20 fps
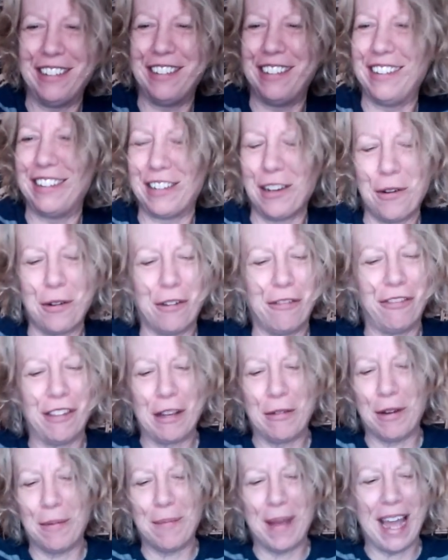Total
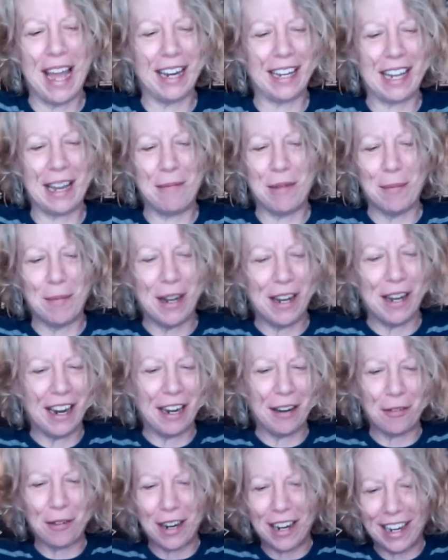Fleetwood Mac came to
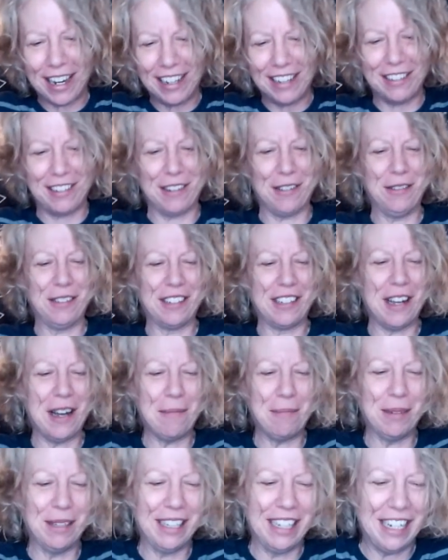mind, right? Don't
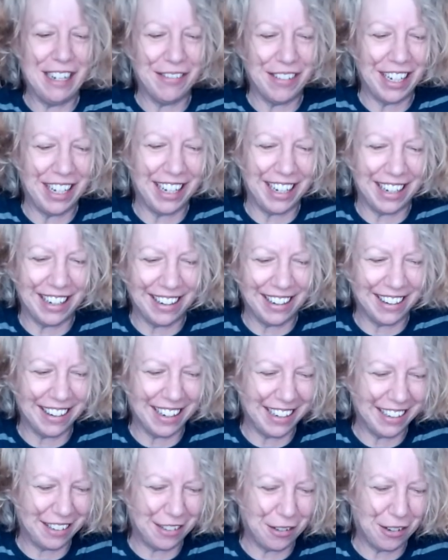stop believing and
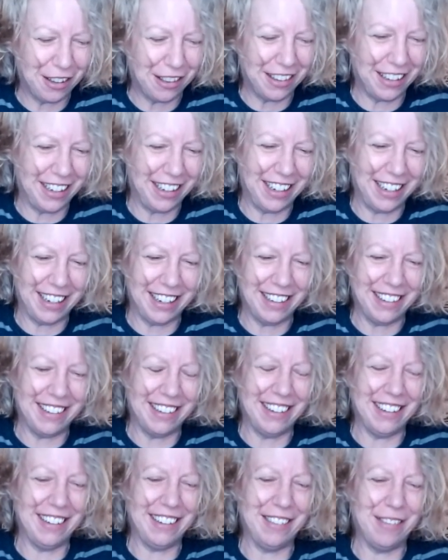that sort of thing.
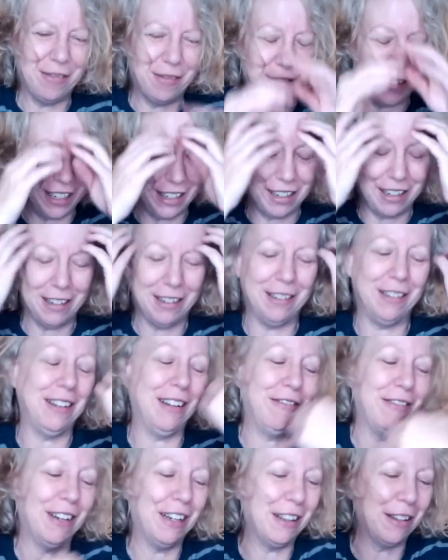And
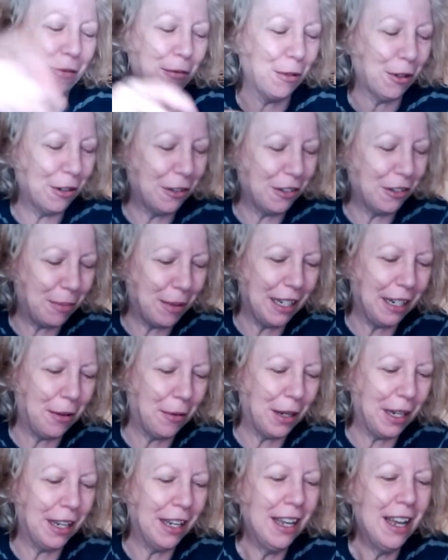I forget the words, but
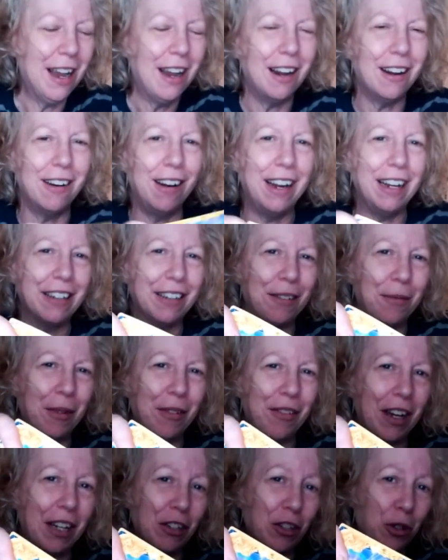anyway. All right, so
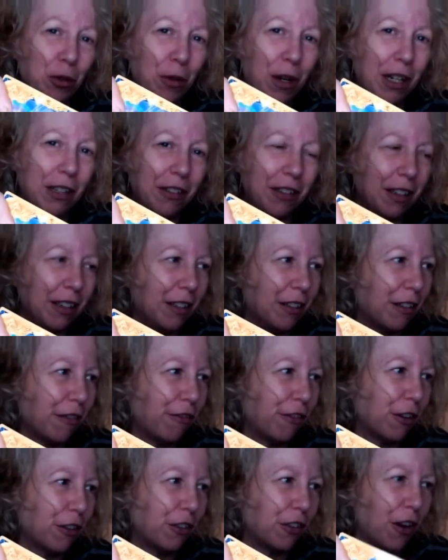we've got trust is the
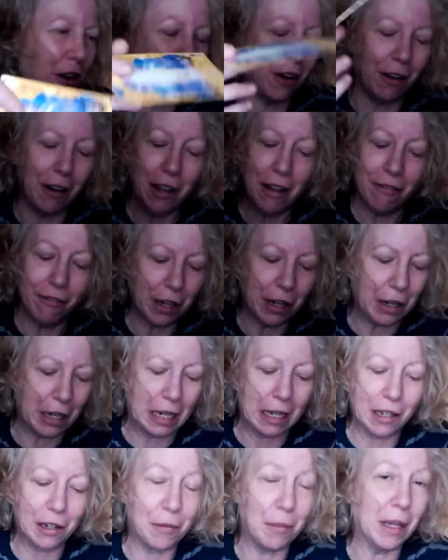first card. Very
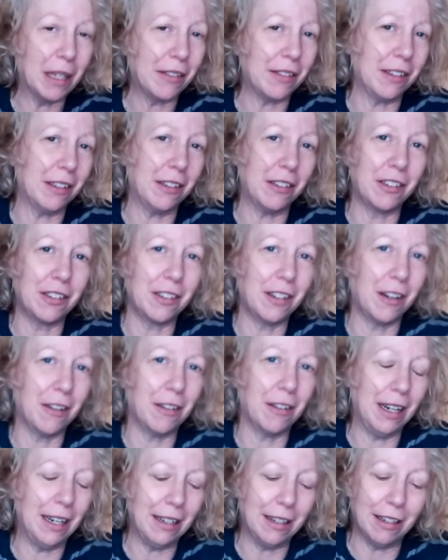clear message. All
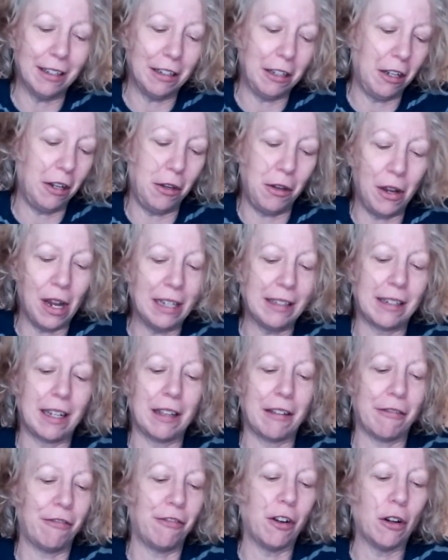right, you guys
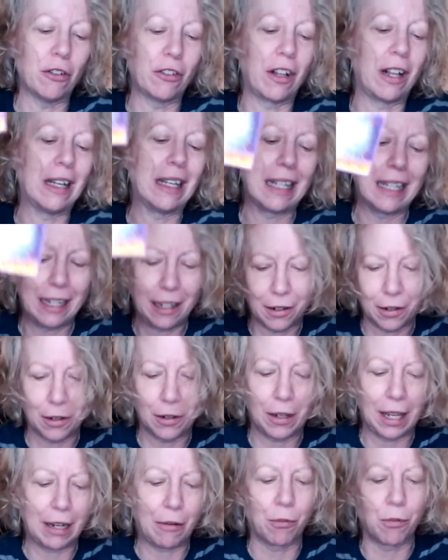got the first
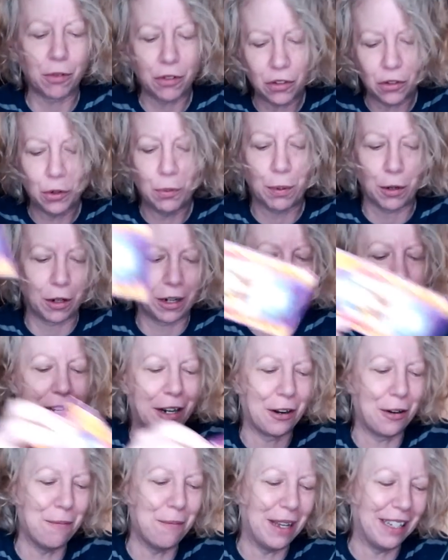clear, like super
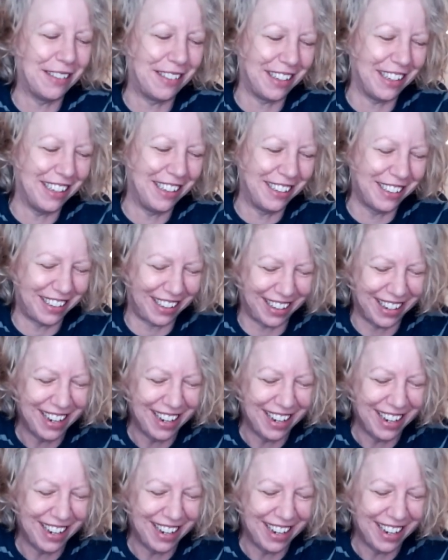clear message